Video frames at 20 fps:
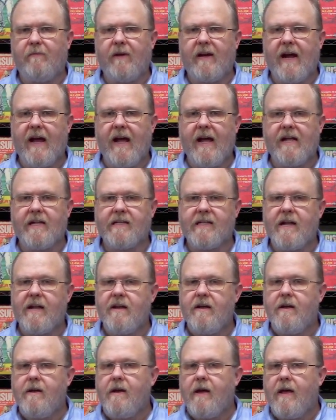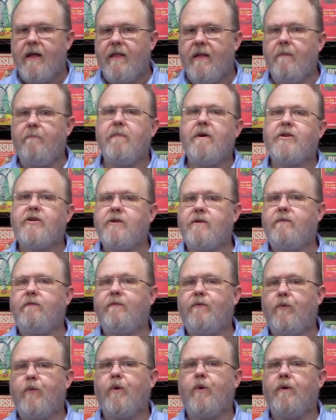It has a mission
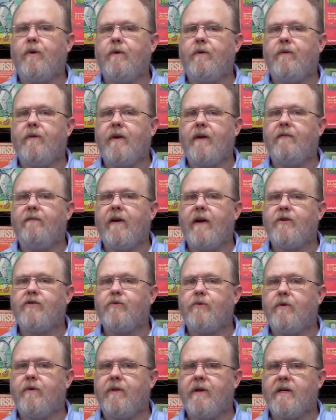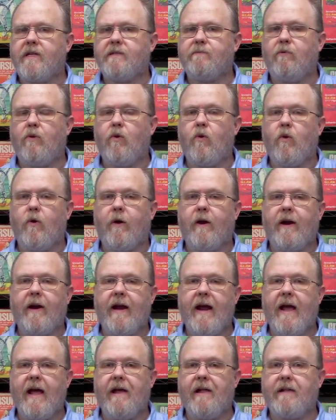for the adventurer or the explorer, and it
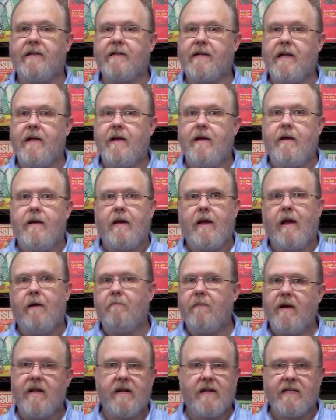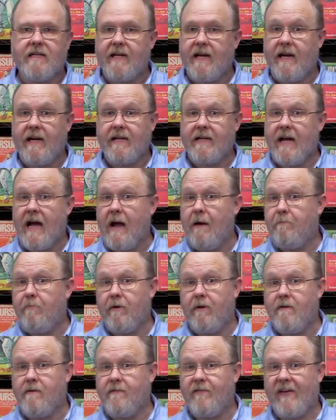has a menacing type
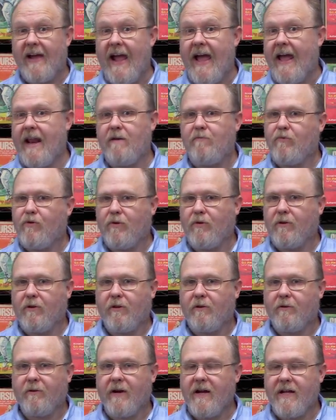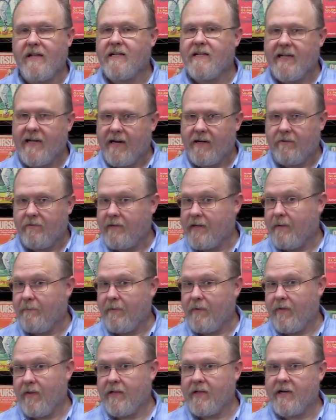of animal or insect or
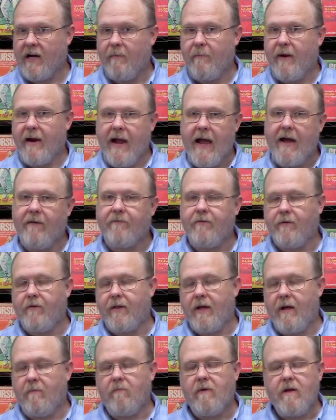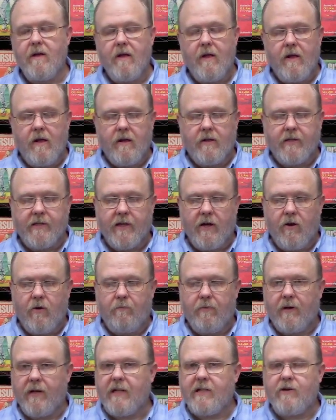something that's coming after them. So,
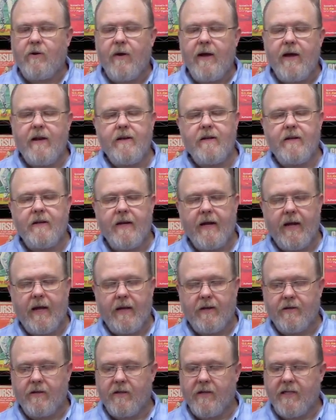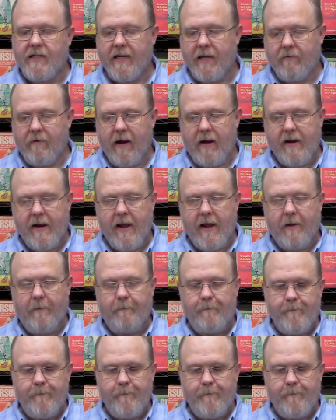but let's go ahead and dig into the set right now.